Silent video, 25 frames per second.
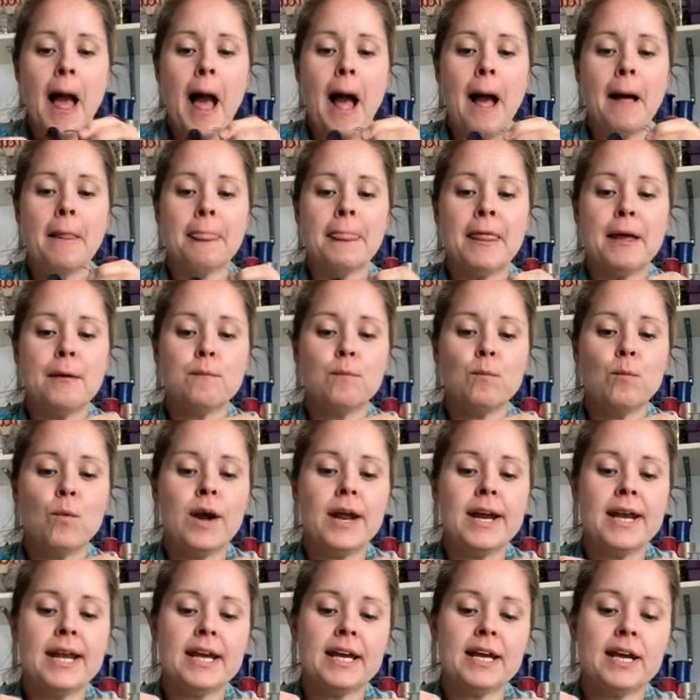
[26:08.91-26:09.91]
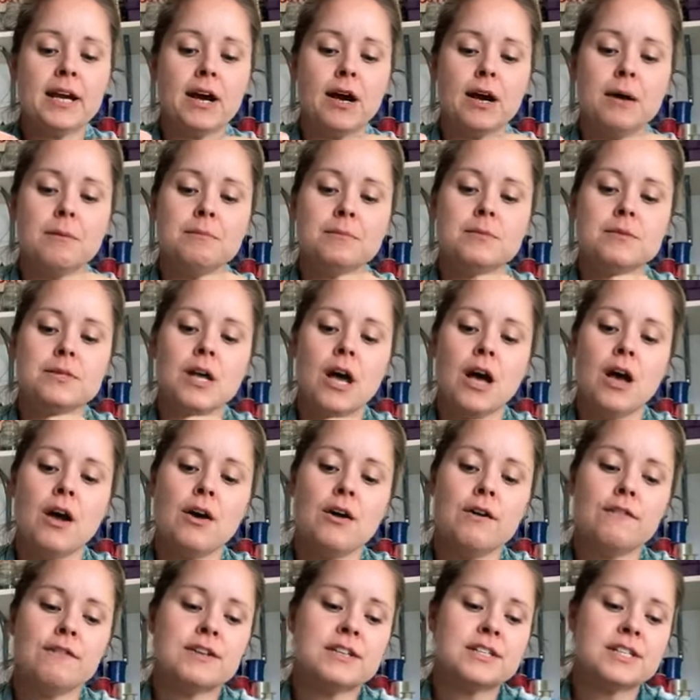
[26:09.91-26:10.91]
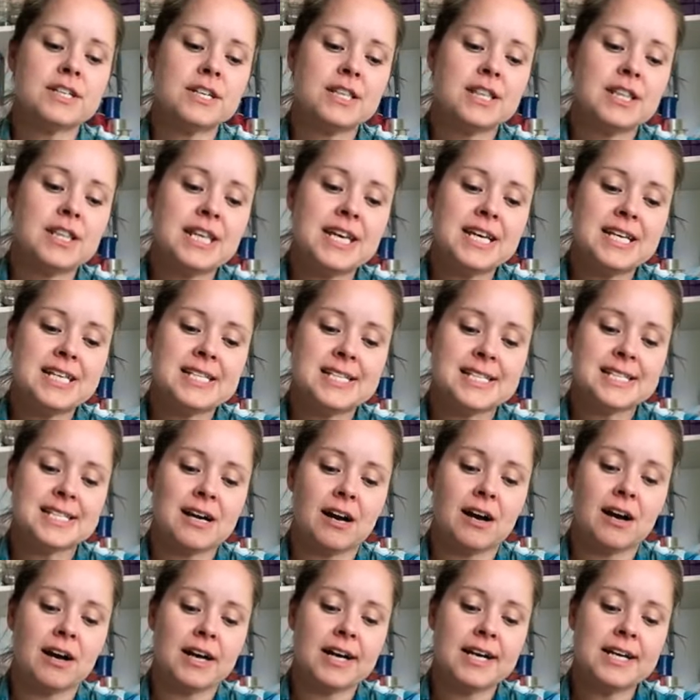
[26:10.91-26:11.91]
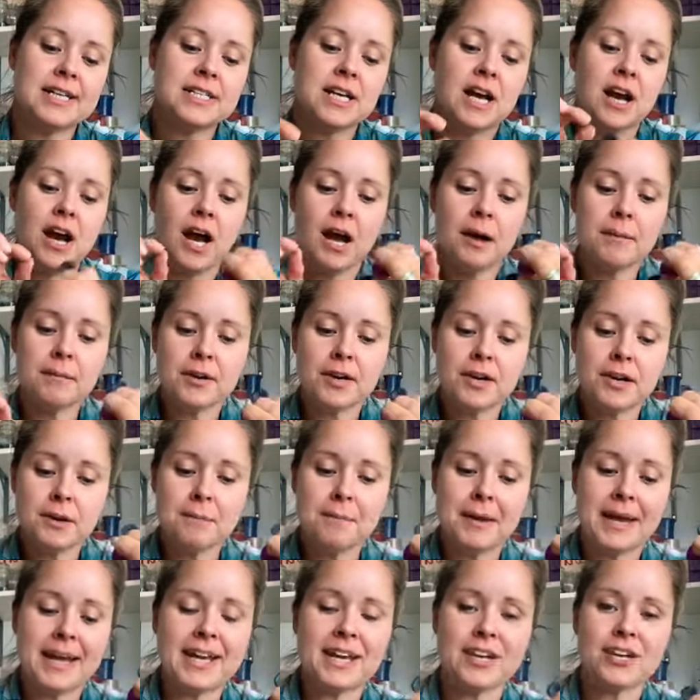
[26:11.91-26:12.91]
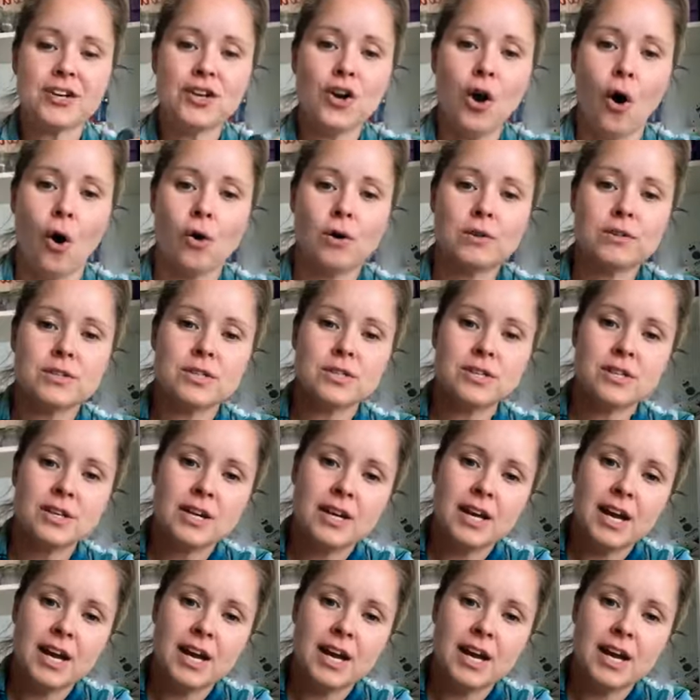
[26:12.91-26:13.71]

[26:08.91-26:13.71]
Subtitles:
And then when it comes over to this side, I'm going to make a knot.